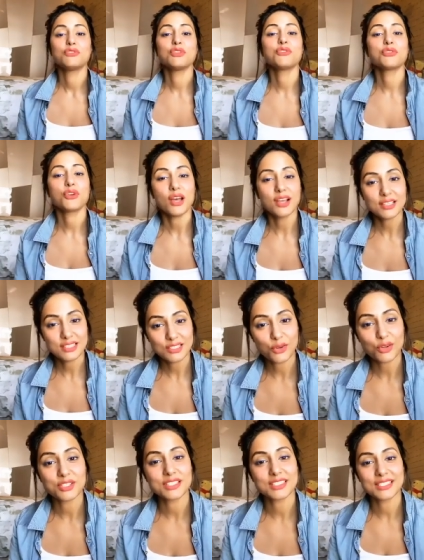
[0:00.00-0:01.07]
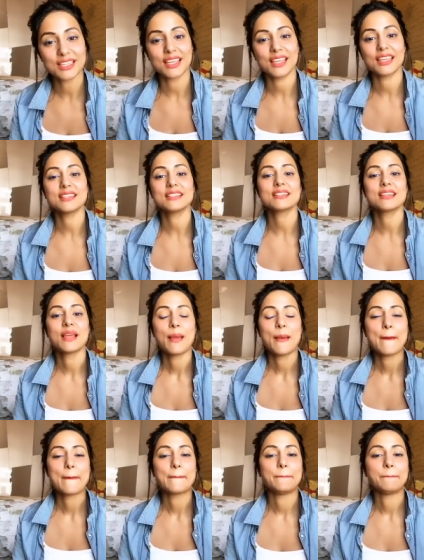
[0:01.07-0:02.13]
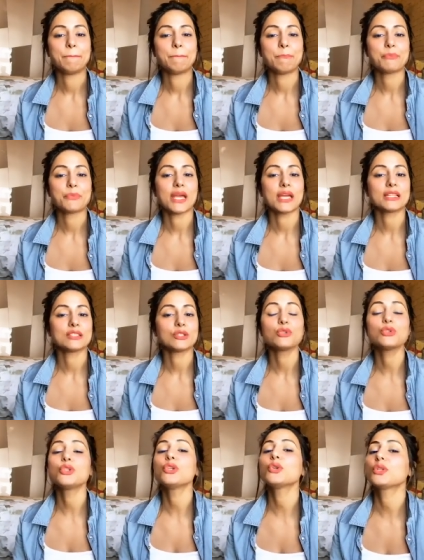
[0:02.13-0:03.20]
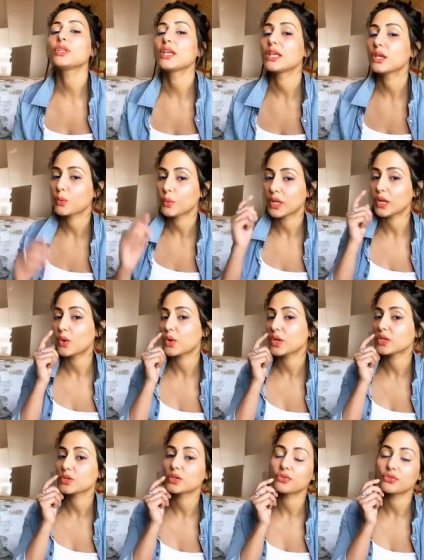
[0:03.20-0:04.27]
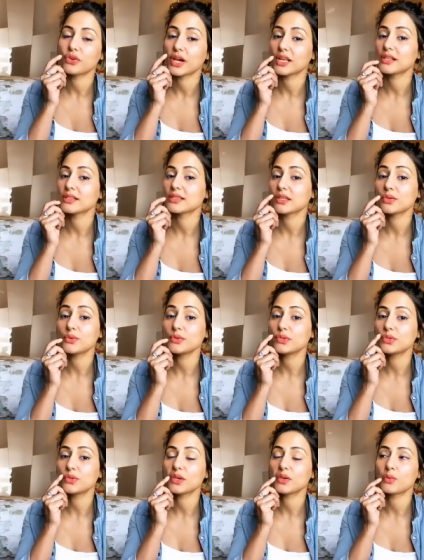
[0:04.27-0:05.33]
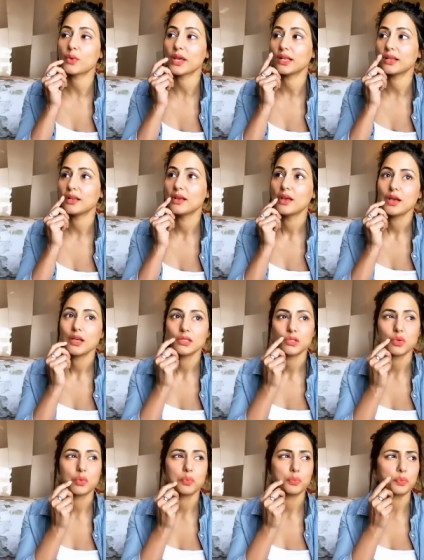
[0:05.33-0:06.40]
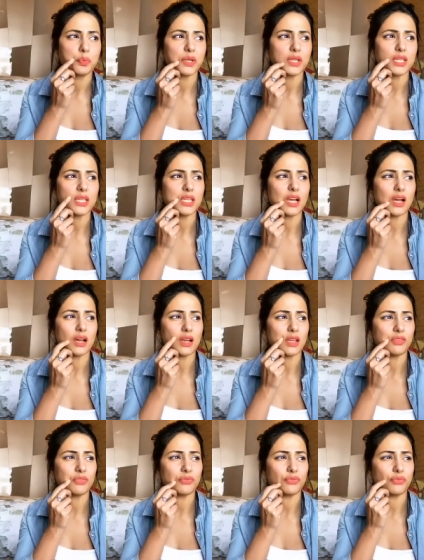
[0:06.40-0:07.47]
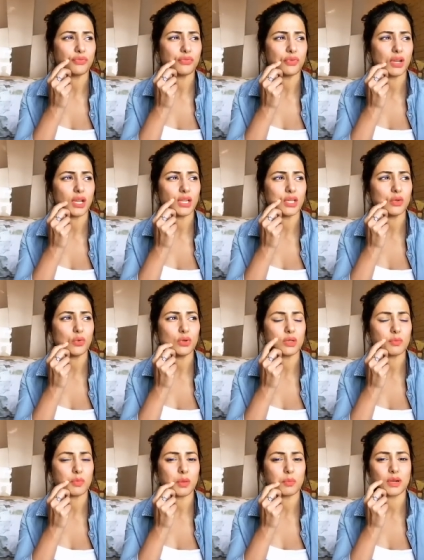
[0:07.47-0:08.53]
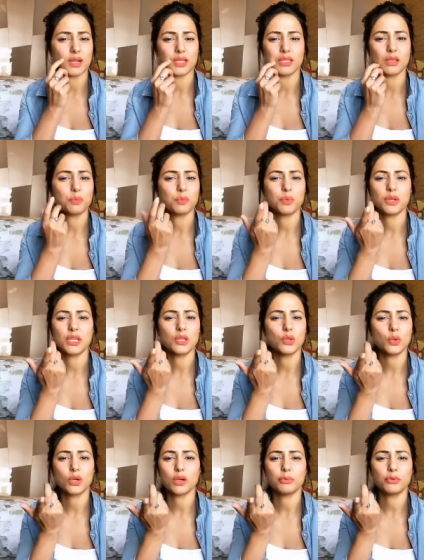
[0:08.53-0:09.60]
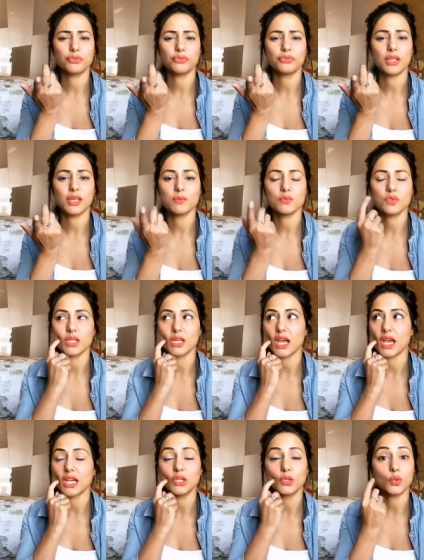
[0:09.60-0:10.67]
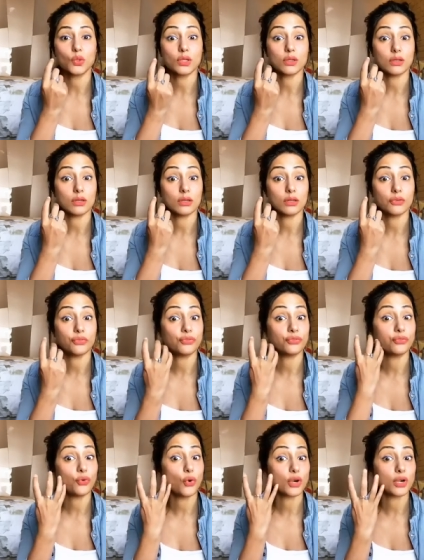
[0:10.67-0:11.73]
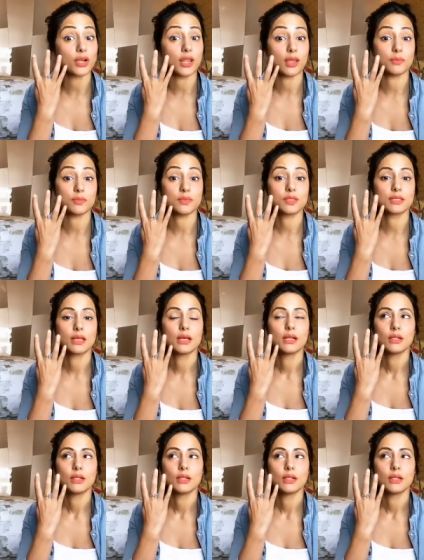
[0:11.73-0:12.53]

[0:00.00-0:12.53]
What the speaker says: we were asked on stage that who do you think will go into the finals and who's doing well. So I don't remember, I think Pri took a couple of names and I took 4 names,